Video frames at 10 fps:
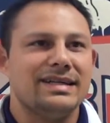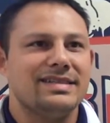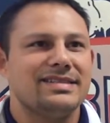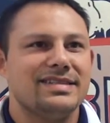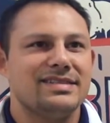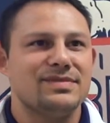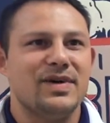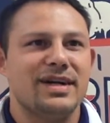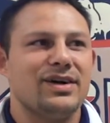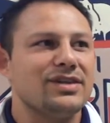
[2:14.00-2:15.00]
It's
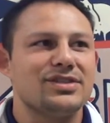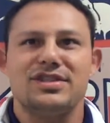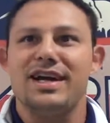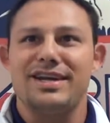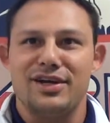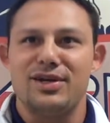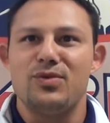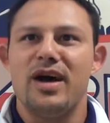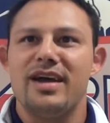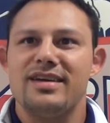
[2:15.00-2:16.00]
been a culture shock in a good
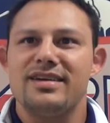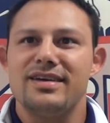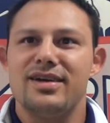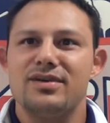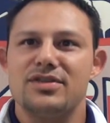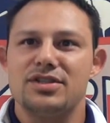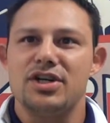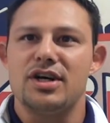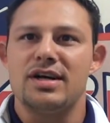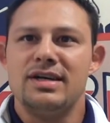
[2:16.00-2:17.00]
way, you know, for
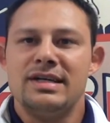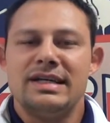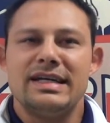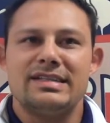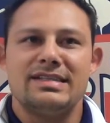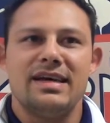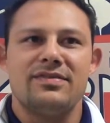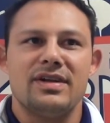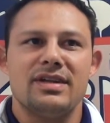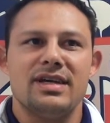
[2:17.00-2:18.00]
sure. It's
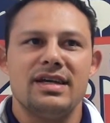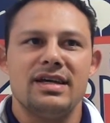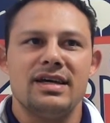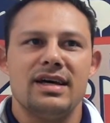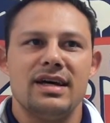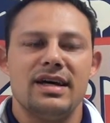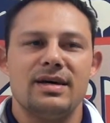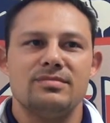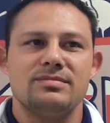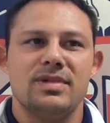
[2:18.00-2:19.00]
definitely,
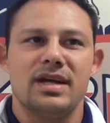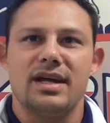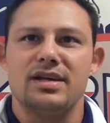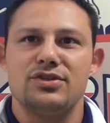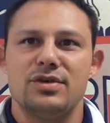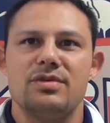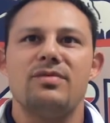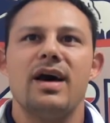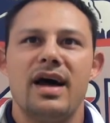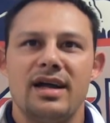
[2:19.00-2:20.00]
again, a dream of
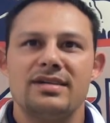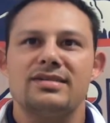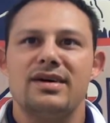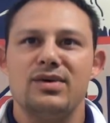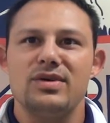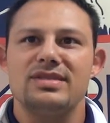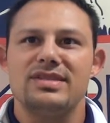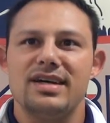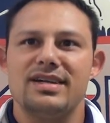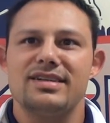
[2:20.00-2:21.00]
mine, always
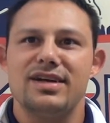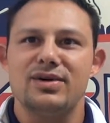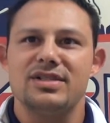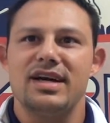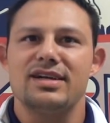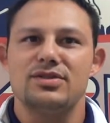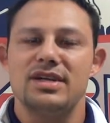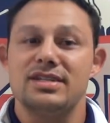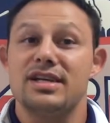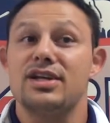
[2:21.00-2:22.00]
to coach college
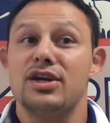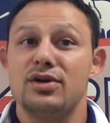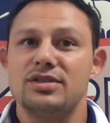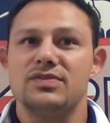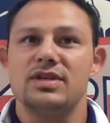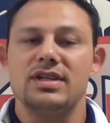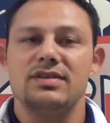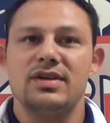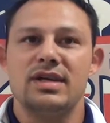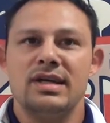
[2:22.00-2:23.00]
wrestling and to coach for a
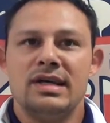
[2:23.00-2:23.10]
living.